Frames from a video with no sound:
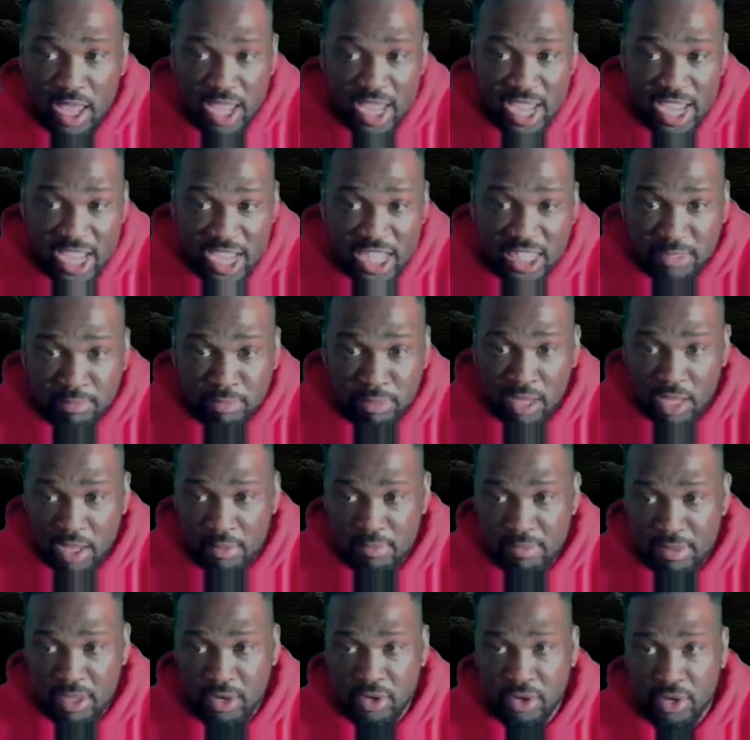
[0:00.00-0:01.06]
His blood
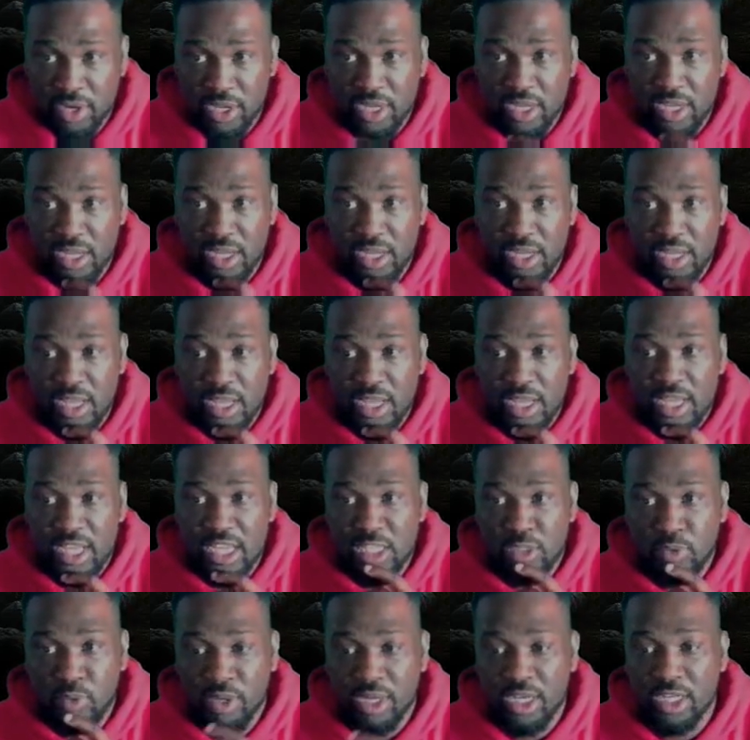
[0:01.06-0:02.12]
meter is
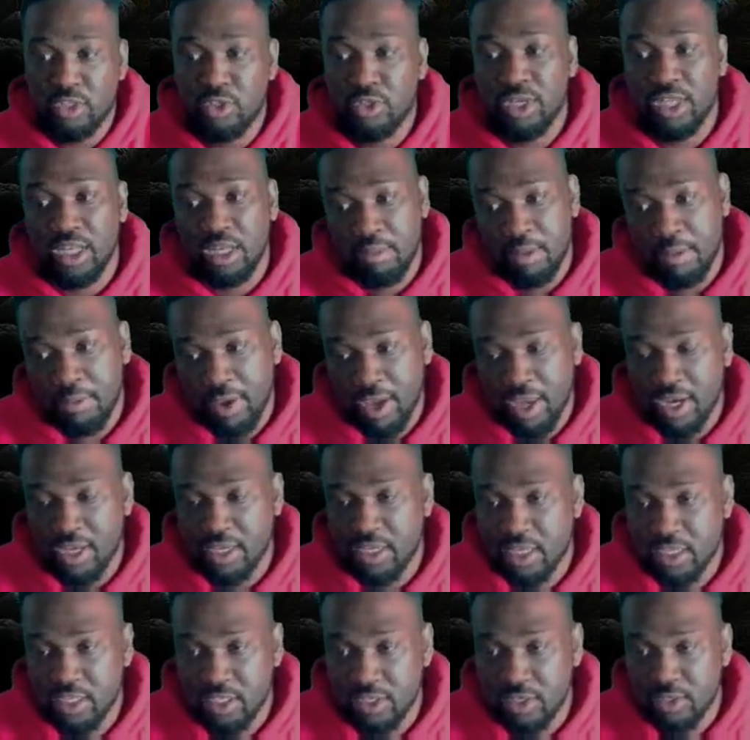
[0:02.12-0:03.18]
one that you need to be paying
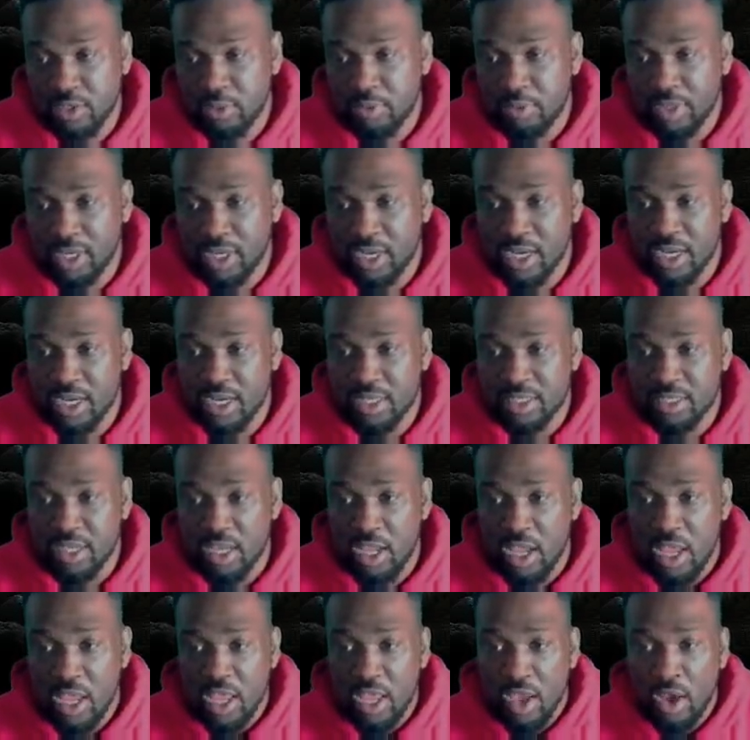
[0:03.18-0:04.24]
attention to, because
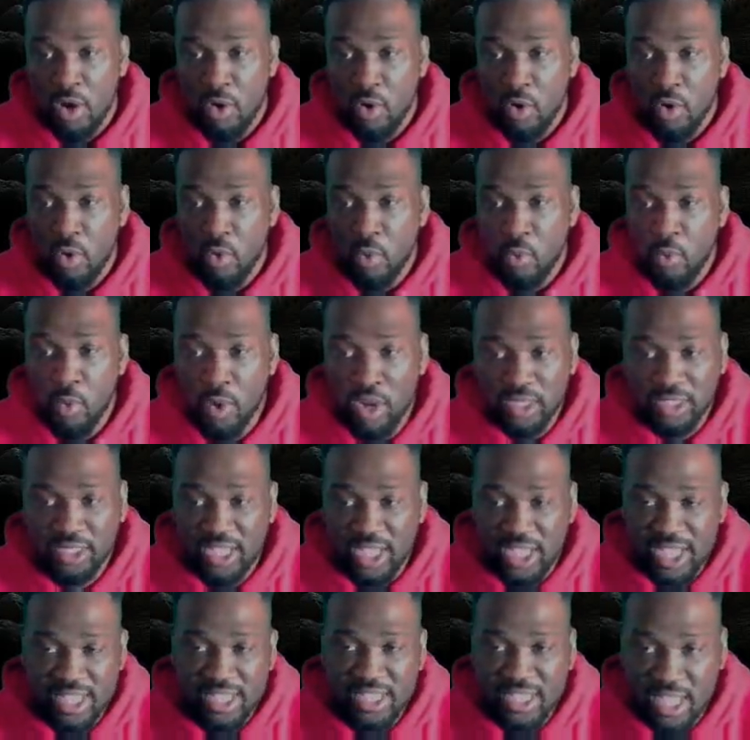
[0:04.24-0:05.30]
once it
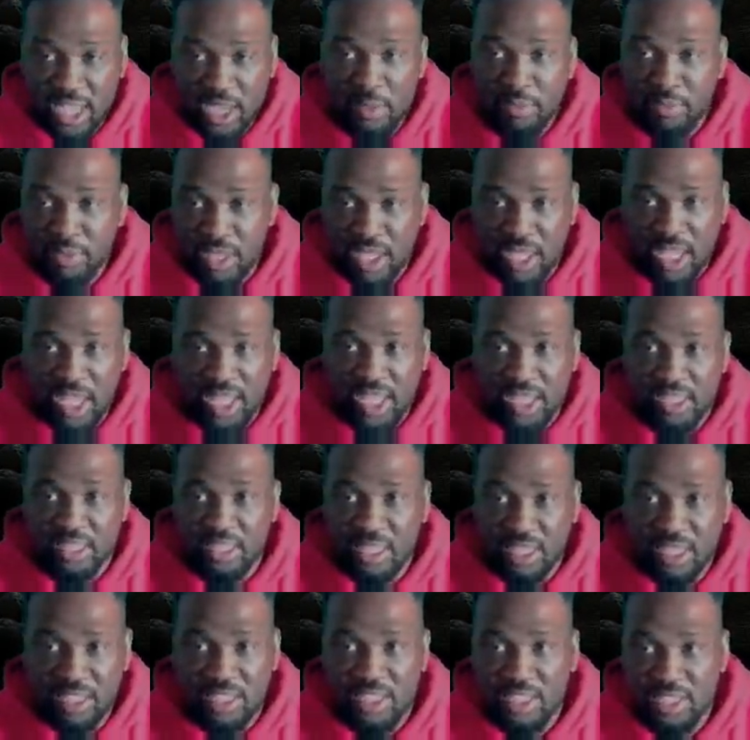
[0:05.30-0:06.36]
gets empty, he gets
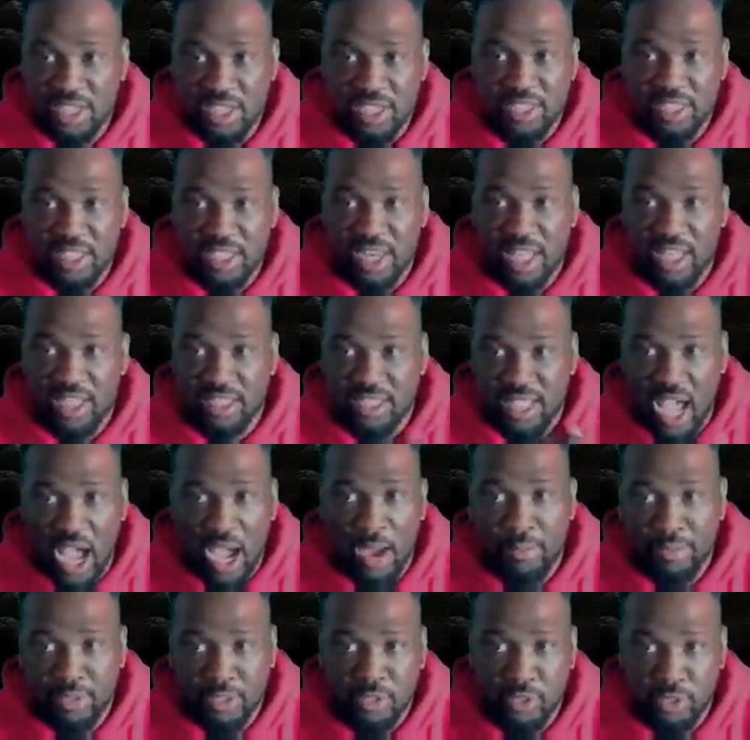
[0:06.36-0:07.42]
dizzy chicks, and that's the
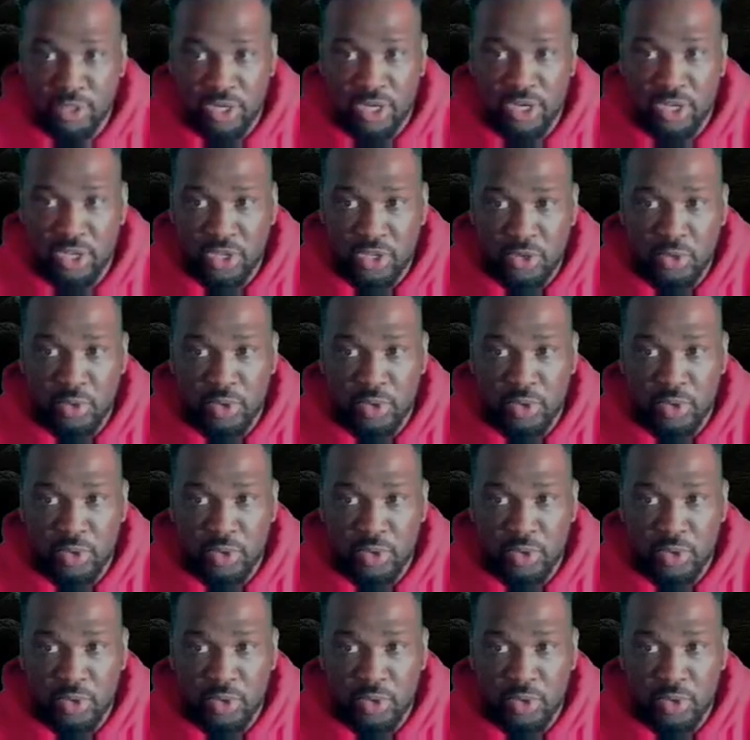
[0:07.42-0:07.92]
opportunity you